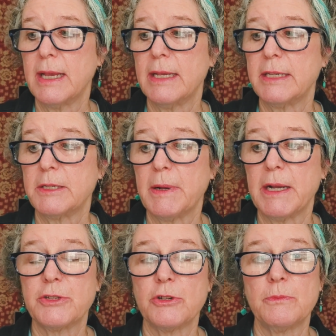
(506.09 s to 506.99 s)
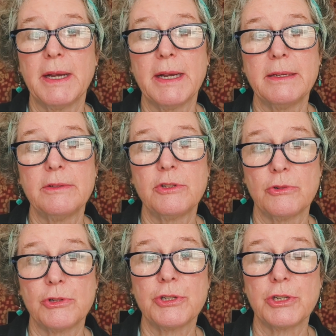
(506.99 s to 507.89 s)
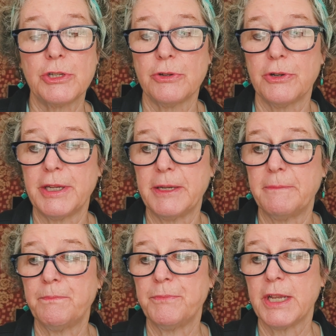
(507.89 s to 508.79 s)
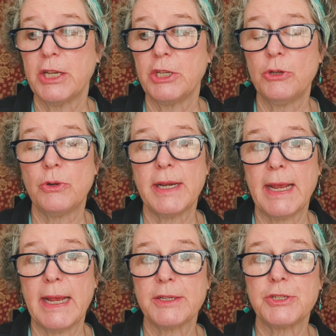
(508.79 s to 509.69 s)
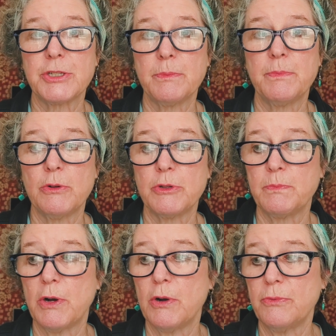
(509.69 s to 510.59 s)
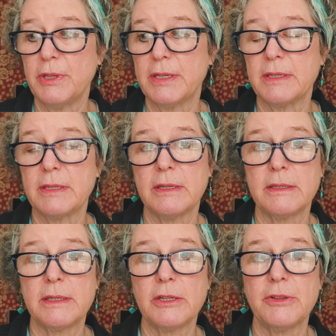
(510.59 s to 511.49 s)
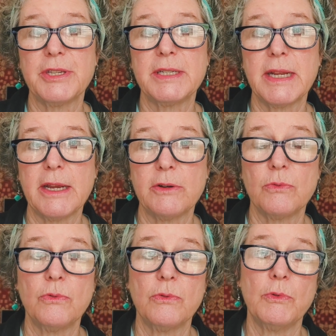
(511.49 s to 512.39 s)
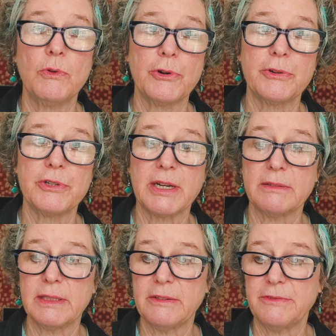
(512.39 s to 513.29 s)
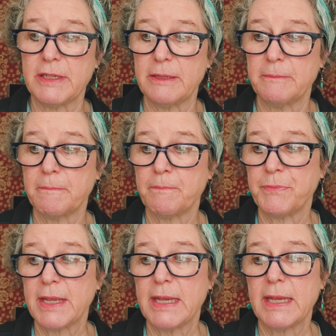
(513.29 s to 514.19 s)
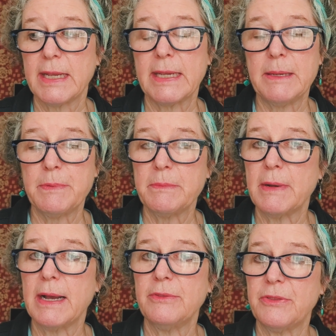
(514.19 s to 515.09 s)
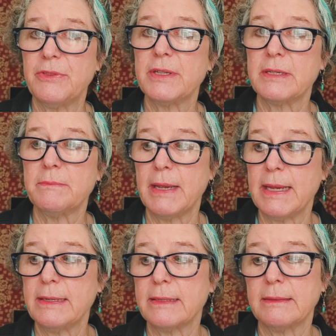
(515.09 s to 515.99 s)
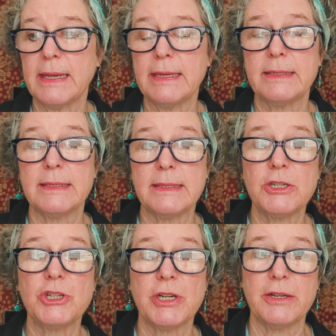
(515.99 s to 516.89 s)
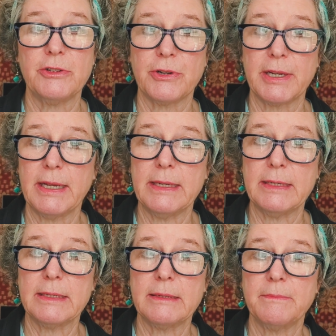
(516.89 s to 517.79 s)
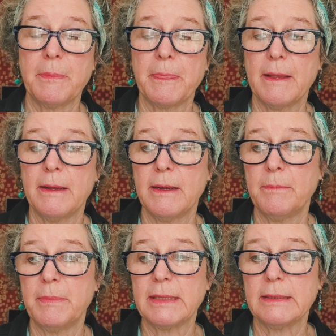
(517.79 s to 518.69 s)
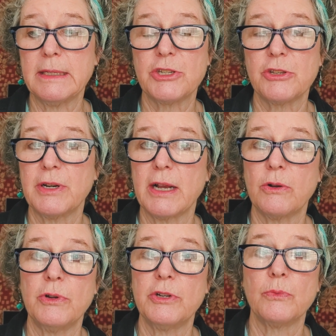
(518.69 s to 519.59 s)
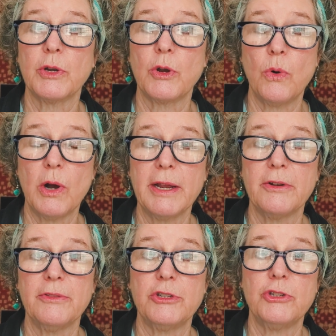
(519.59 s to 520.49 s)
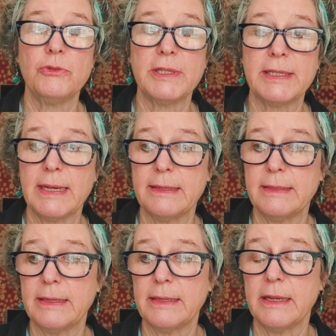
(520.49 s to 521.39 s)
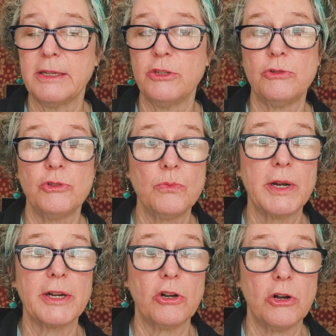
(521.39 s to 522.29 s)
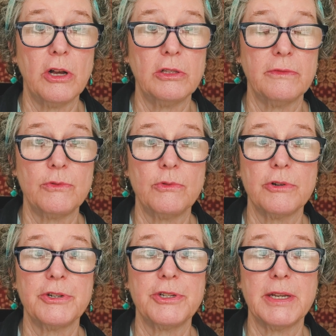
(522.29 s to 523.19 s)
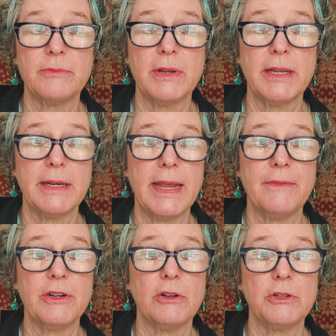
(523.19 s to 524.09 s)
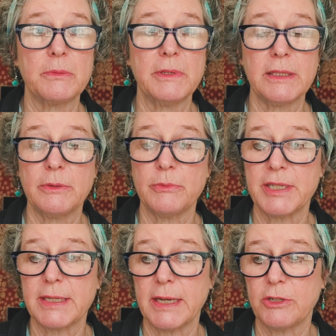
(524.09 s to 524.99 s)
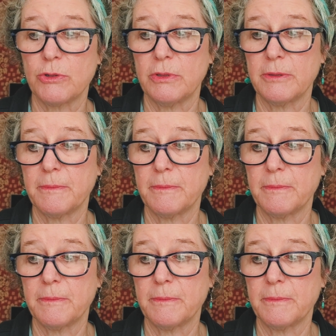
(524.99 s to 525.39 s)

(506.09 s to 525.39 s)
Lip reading: sponsored by Social Security, you can ask to postpone this until the stay-at-home orders are lifted. Keep in mind that this may delay a decision on your case, but at least they're not going to require that you attend it, and you do want to call, of course, and have it ultimately rescheduled.